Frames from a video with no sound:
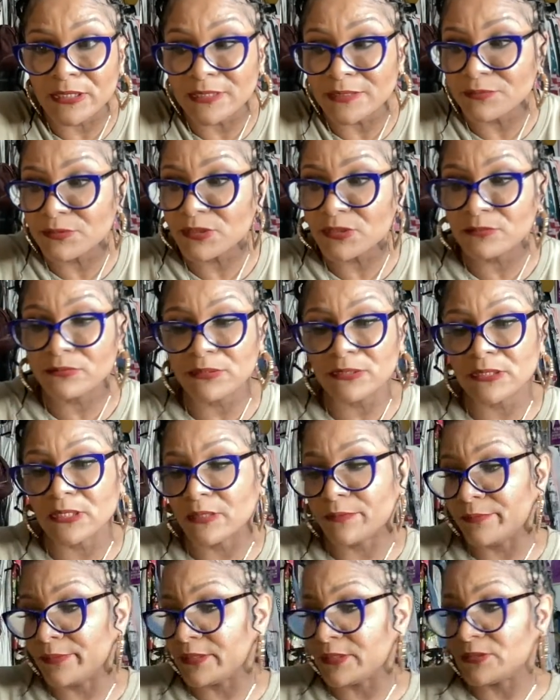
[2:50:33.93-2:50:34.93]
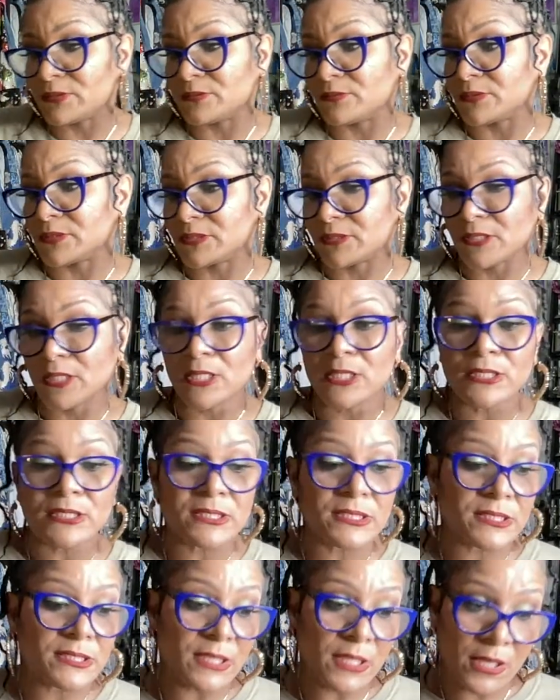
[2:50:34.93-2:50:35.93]
That's what she was
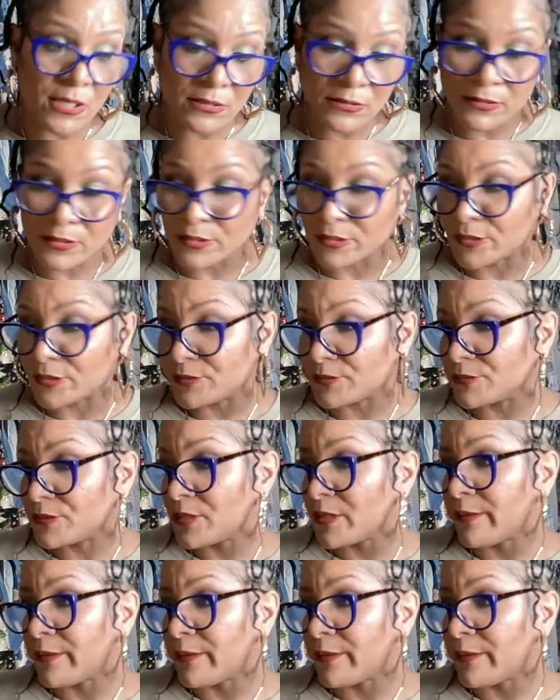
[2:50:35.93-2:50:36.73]
going to be doing.